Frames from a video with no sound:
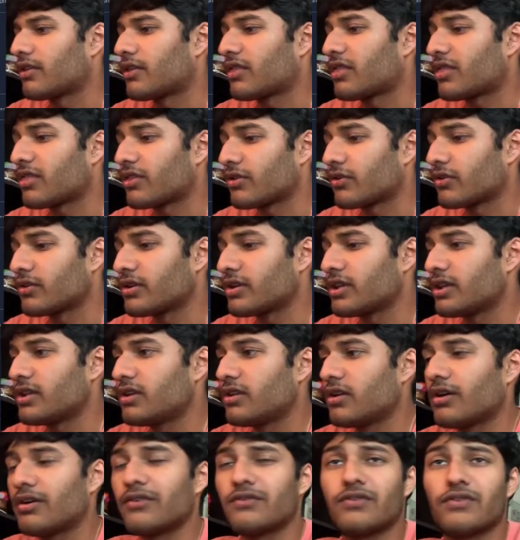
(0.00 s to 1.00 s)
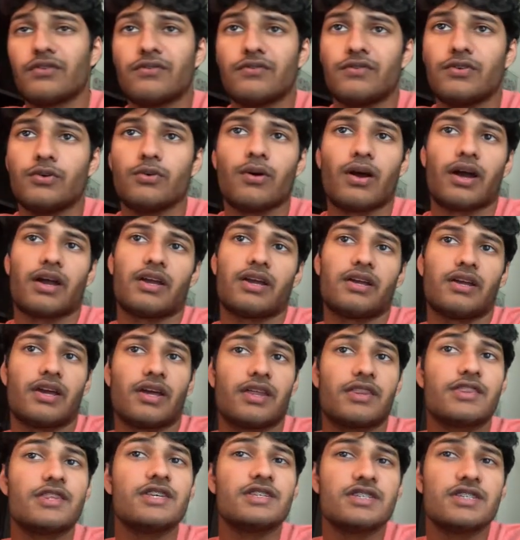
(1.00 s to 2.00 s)
30 of the view height.
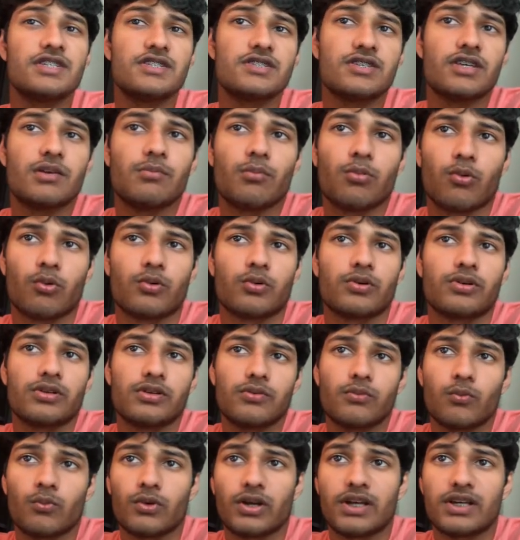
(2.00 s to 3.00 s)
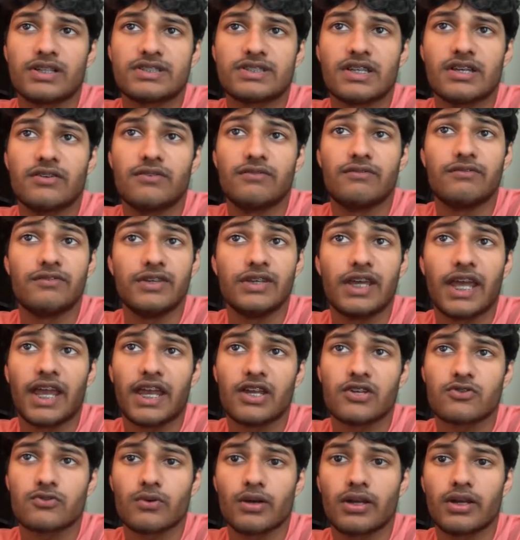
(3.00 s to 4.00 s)
And this is important. When I said
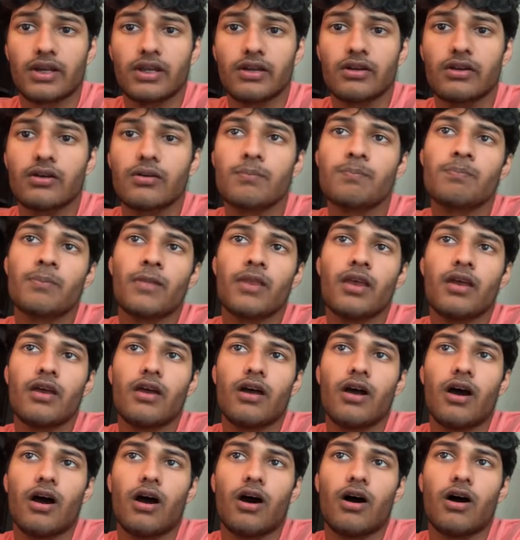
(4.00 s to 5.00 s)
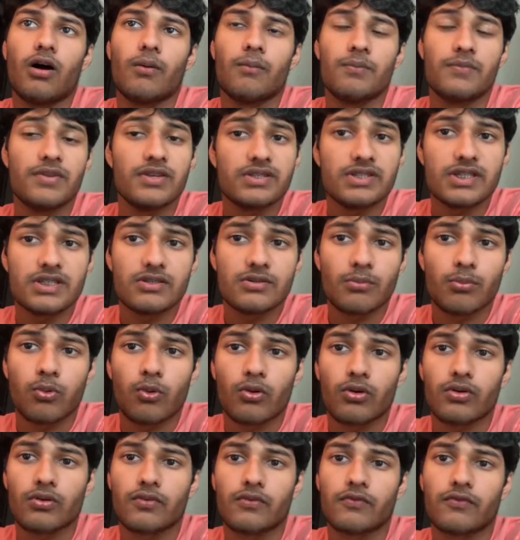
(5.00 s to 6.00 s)
VH right here, this is
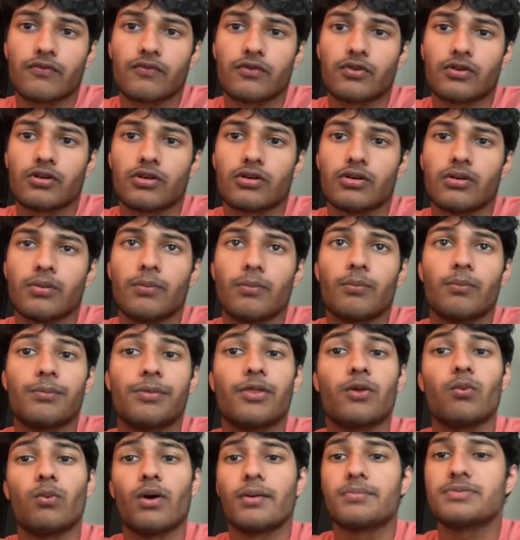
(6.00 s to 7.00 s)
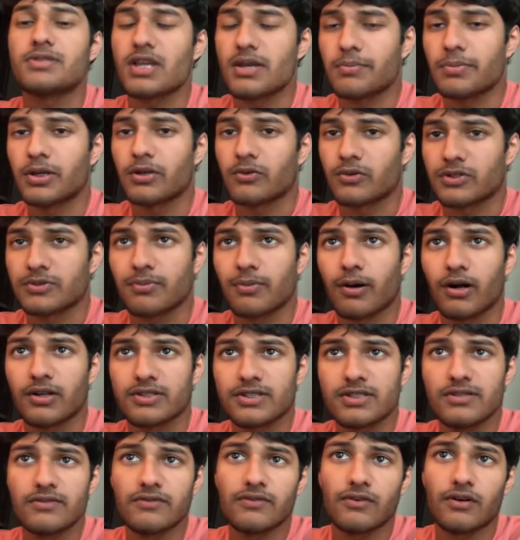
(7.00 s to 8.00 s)
important for the website being
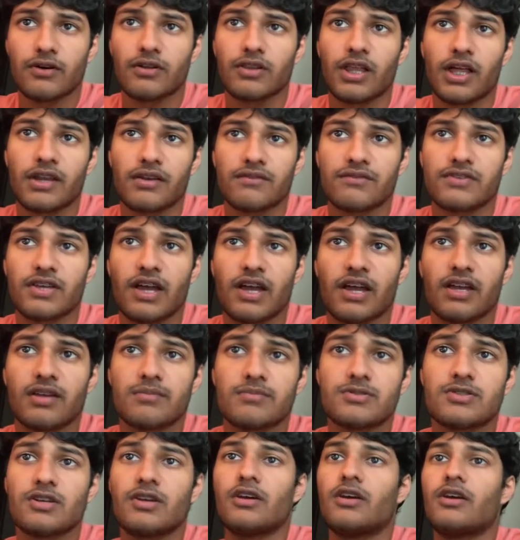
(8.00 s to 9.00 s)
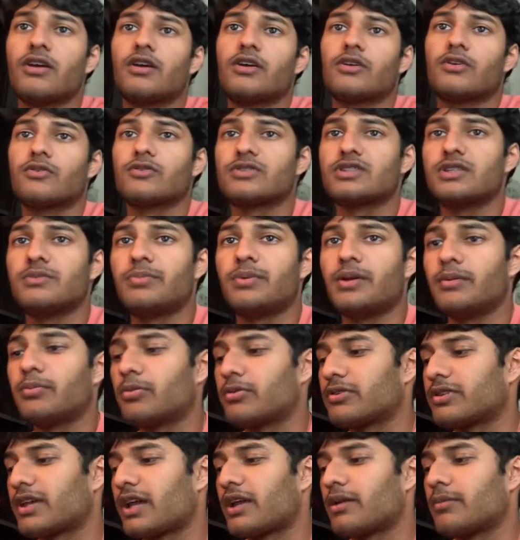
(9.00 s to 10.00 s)
responsive. A lot of times you'll see people
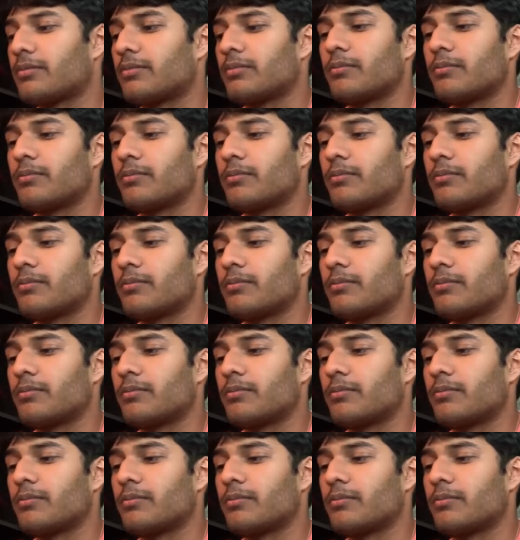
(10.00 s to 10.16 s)
type